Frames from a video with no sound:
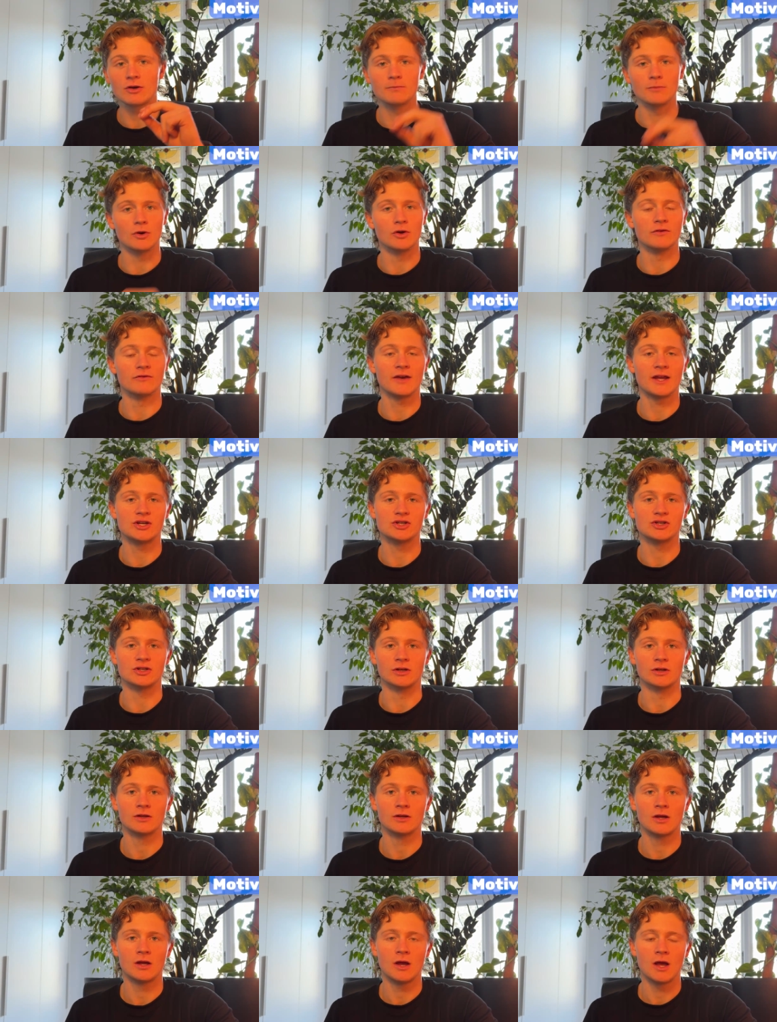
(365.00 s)
on motivation.
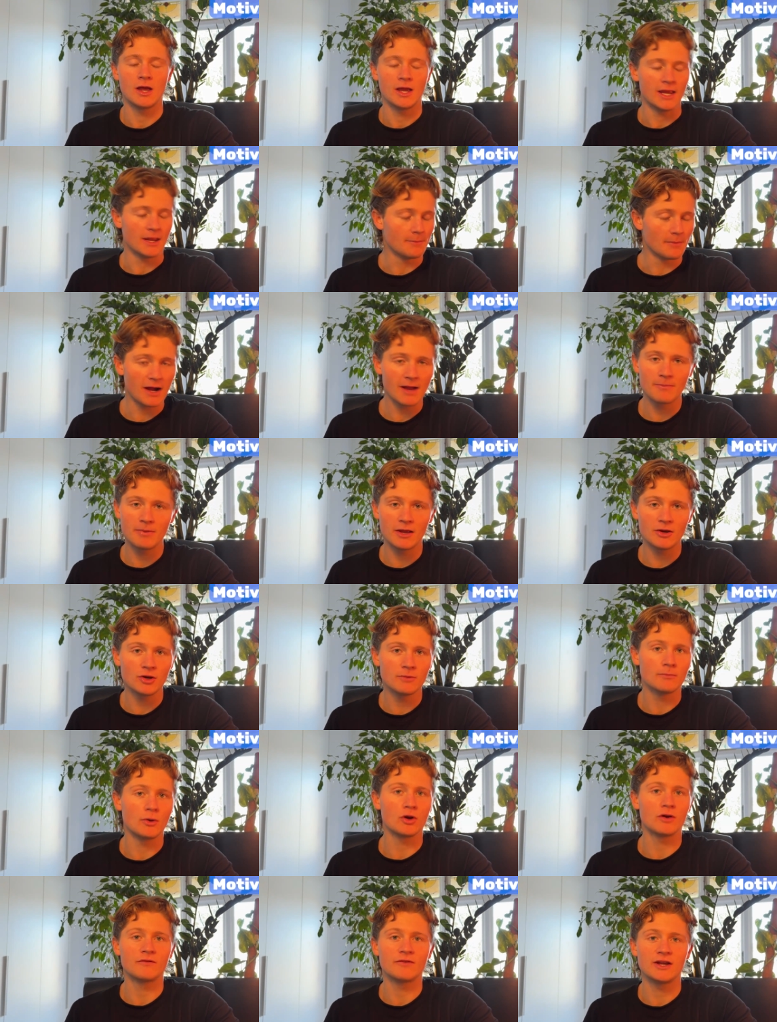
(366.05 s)
In my opinion,
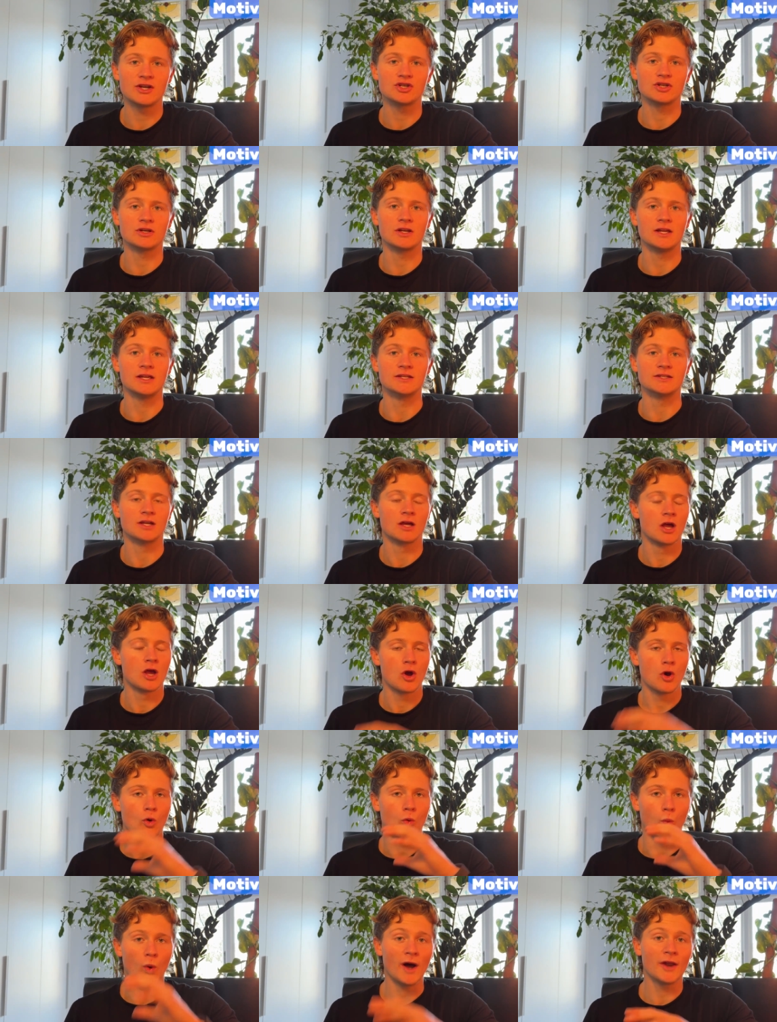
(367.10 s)
motivation is
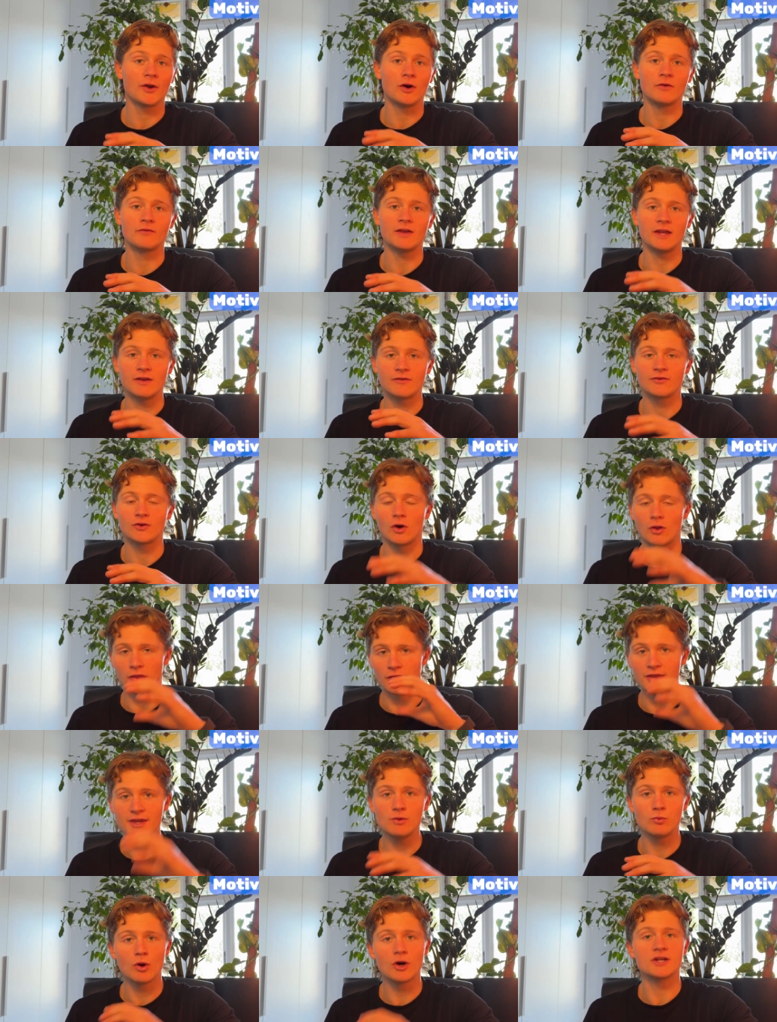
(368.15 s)
one of, if not
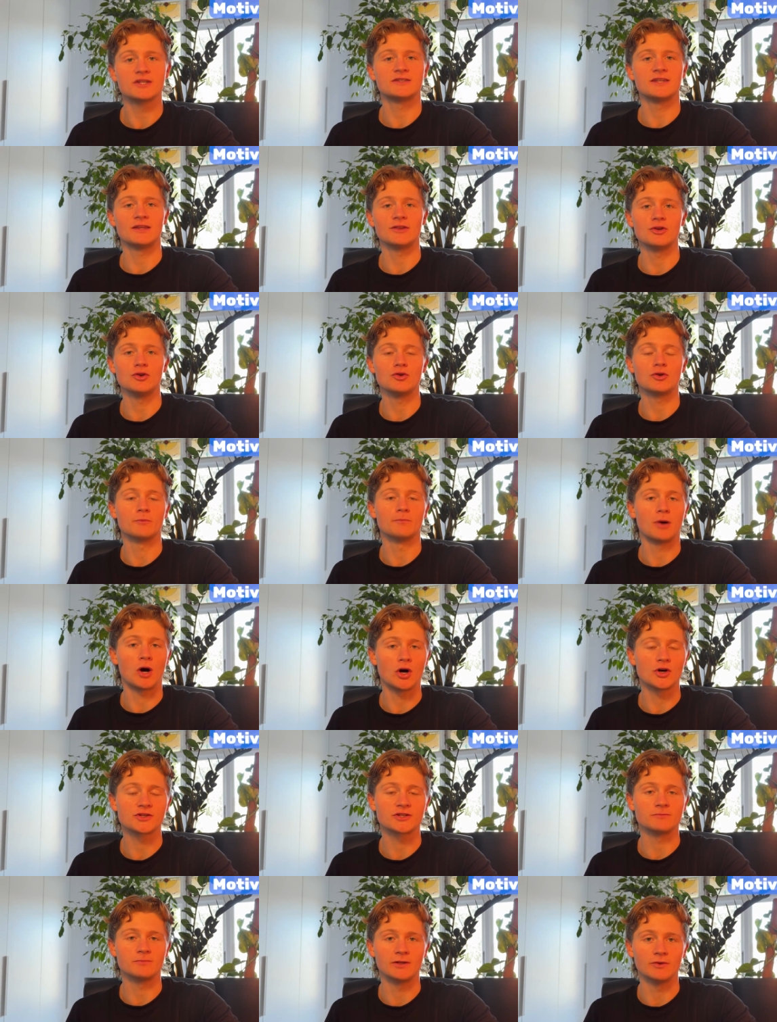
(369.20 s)
the worst thing that you can
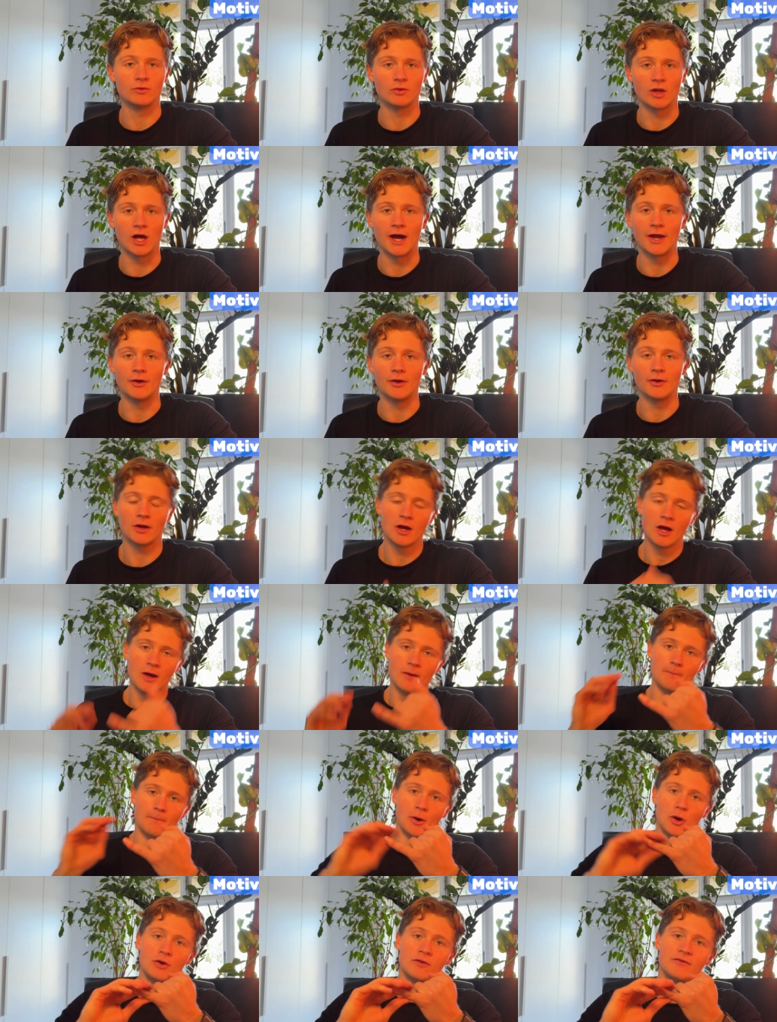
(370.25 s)
possibly rely on.
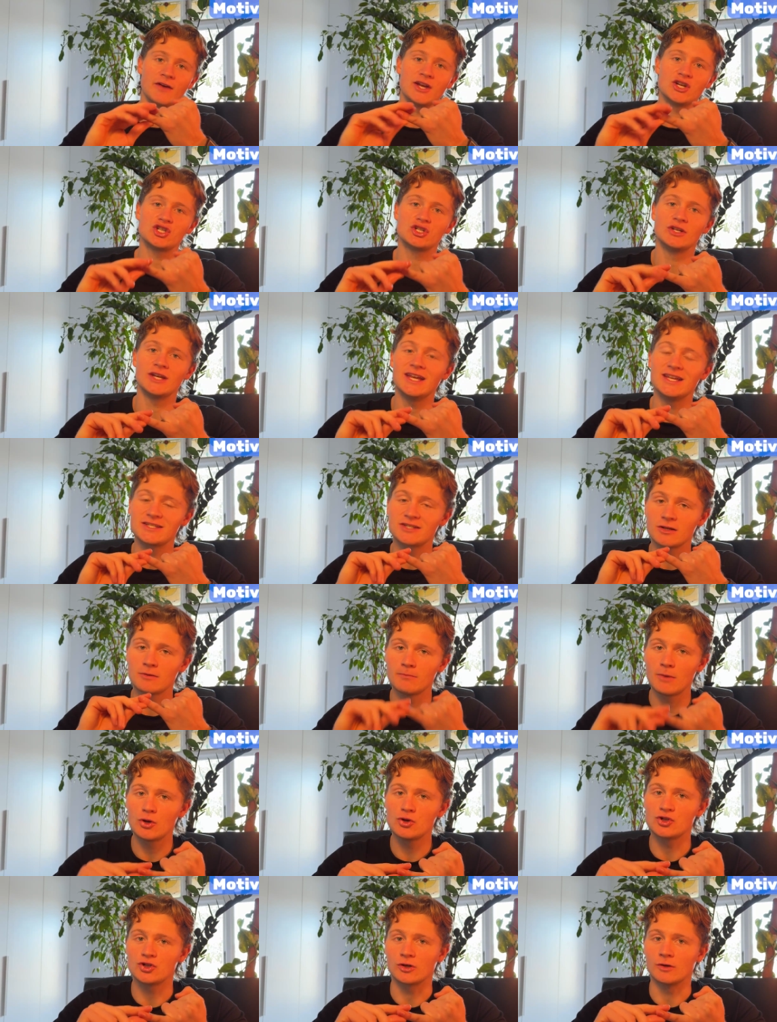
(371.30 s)
Motivation is an
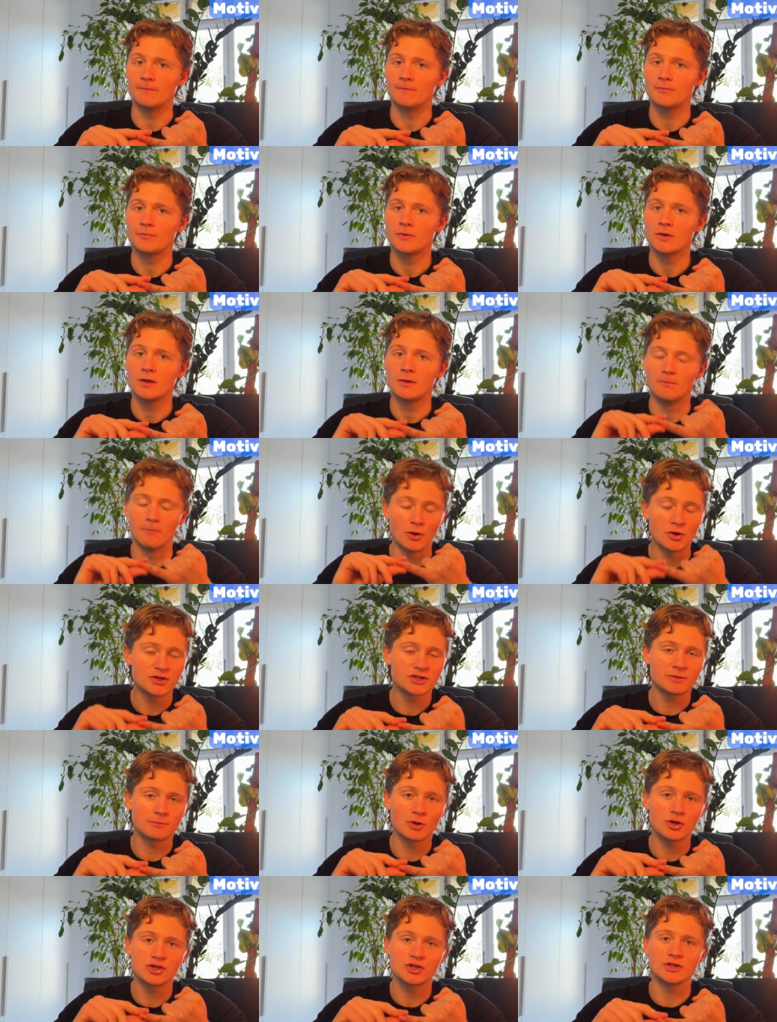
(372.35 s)
emotion. Most
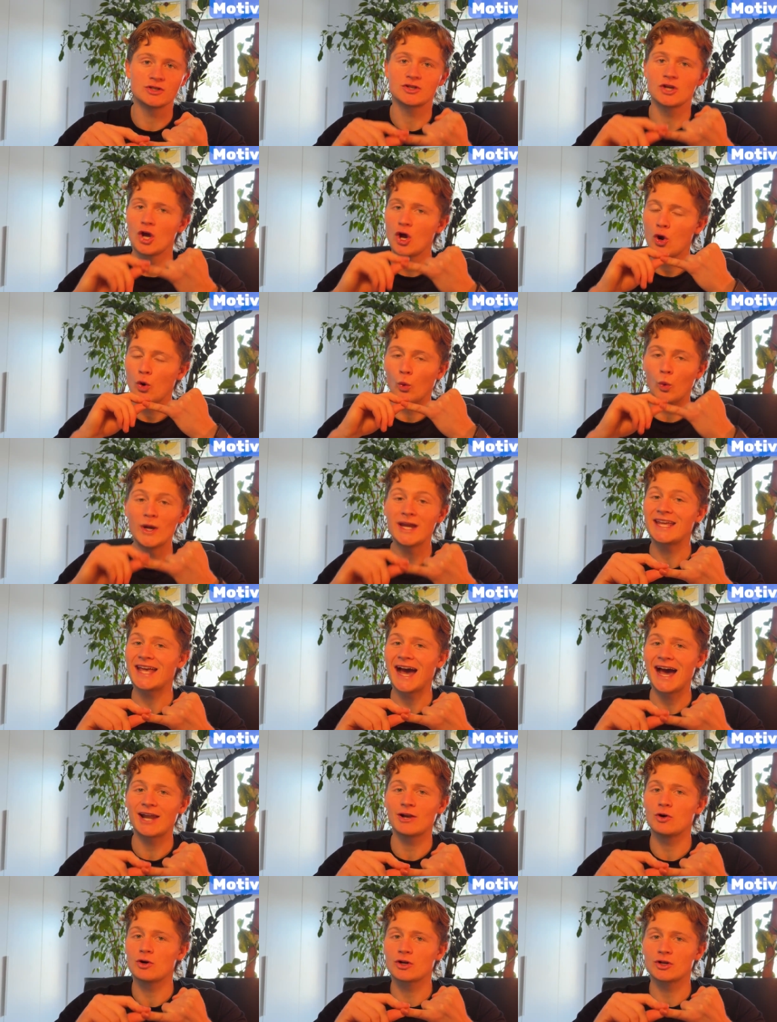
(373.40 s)
emotions we
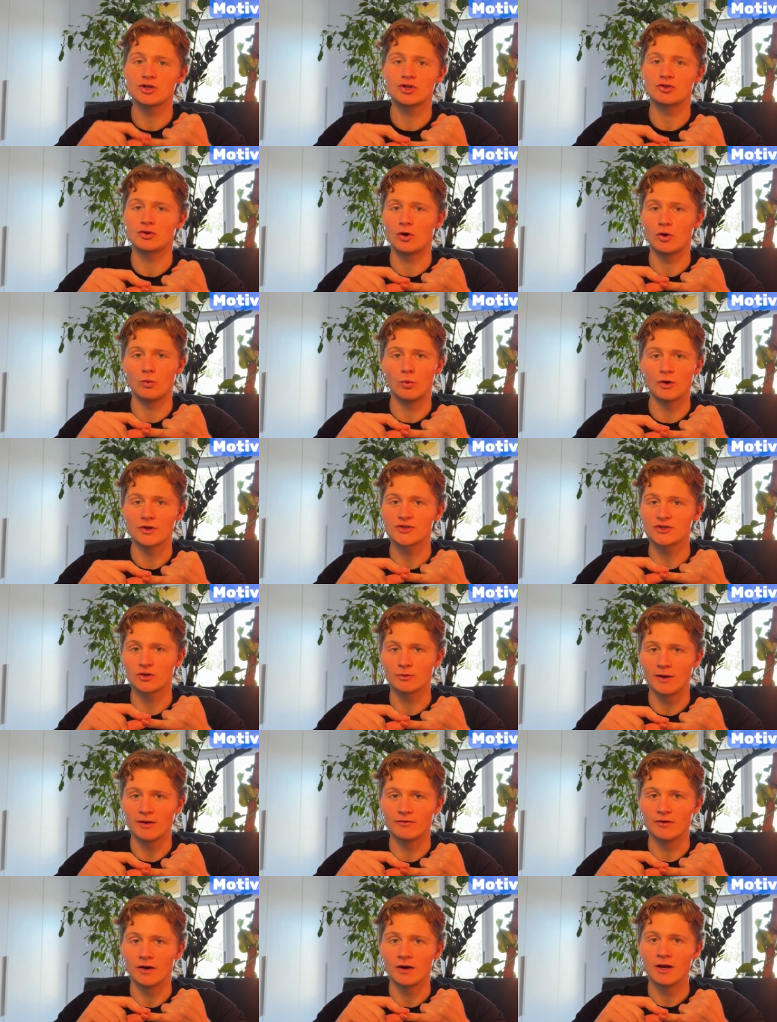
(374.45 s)
cannot control
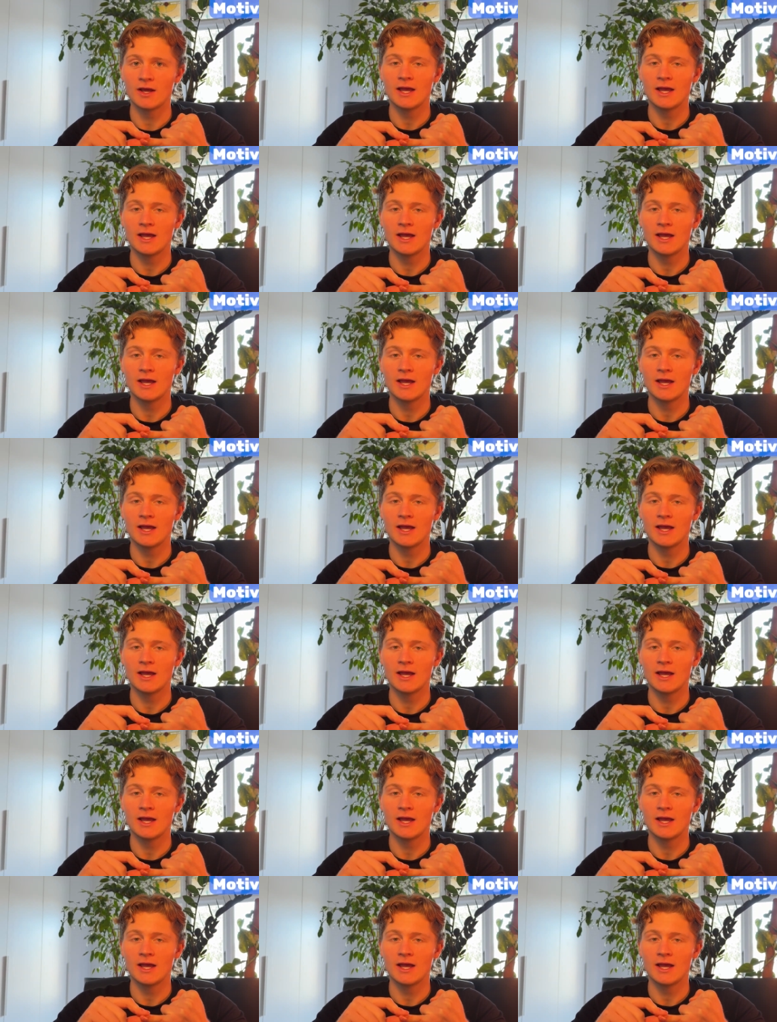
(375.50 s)
whatsoever.